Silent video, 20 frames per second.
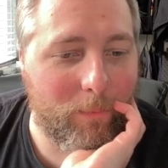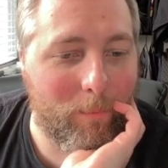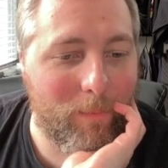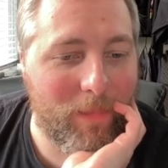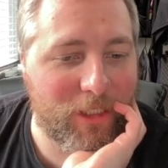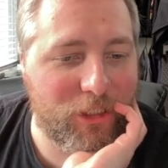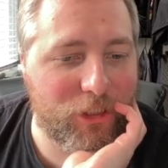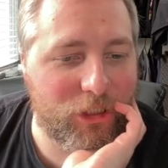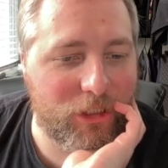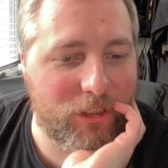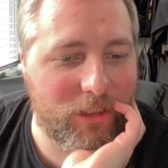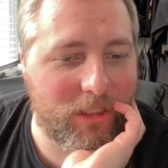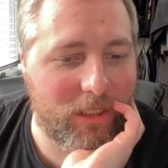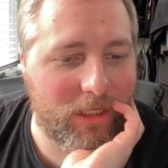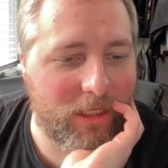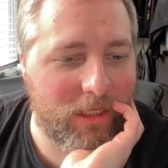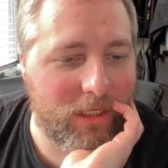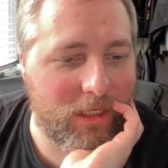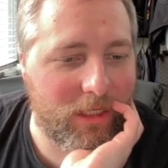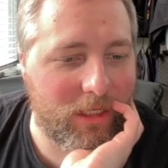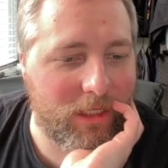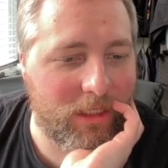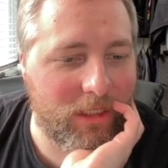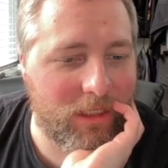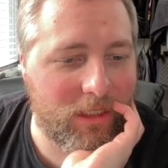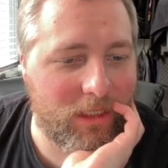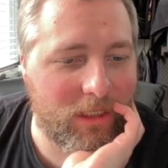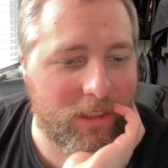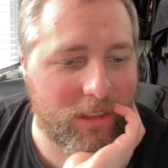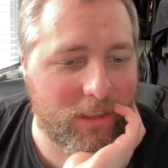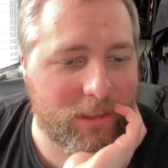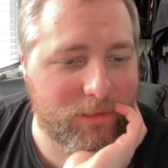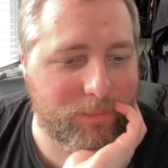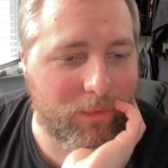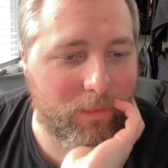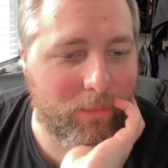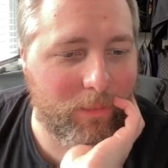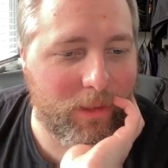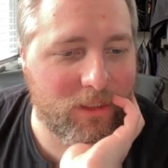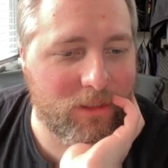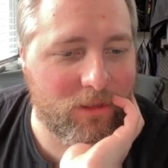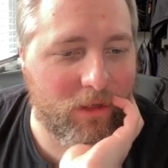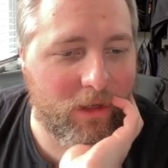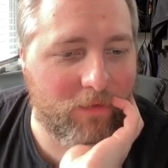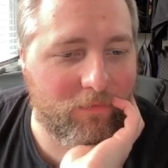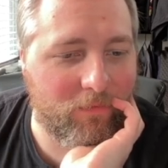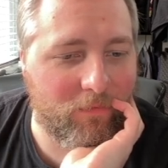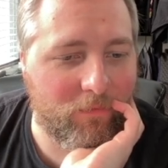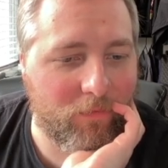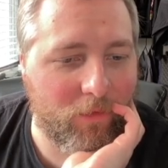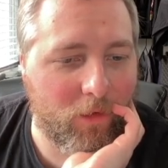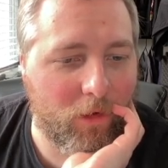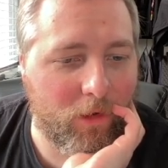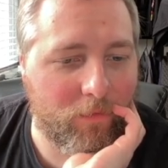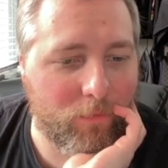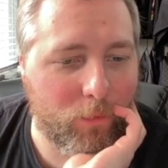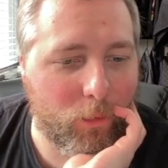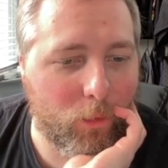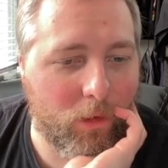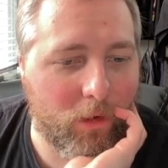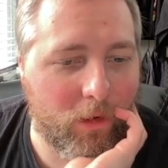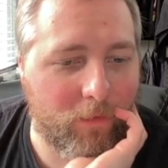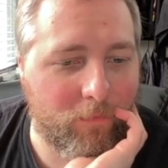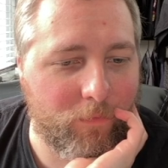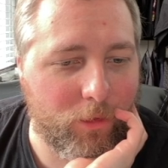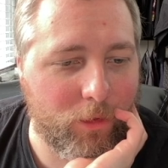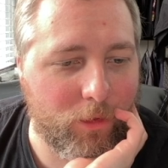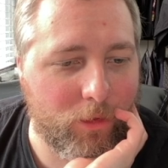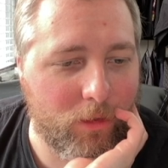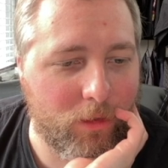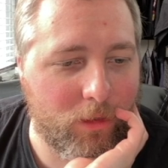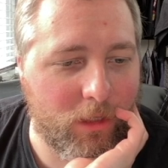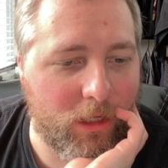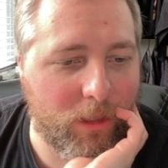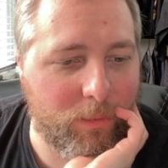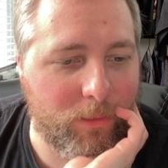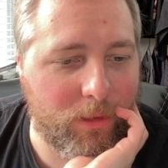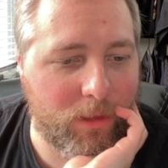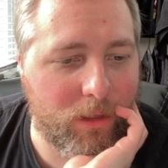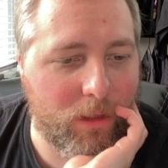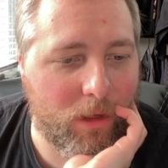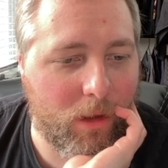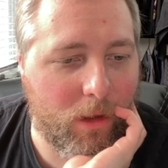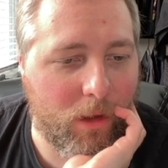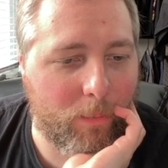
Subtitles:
mission any experimental FFR require vertical alignment.